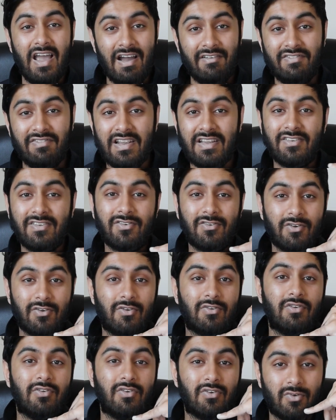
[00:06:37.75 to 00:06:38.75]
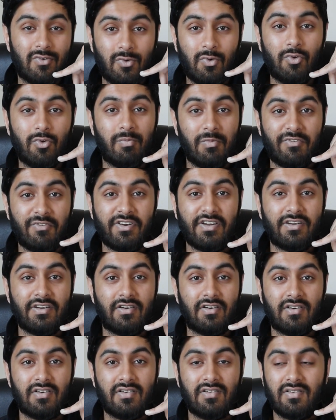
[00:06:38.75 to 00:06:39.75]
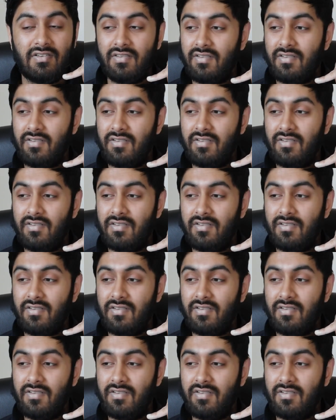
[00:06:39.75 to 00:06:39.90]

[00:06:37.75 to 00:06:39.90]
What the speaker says: Atletico called Mourinho.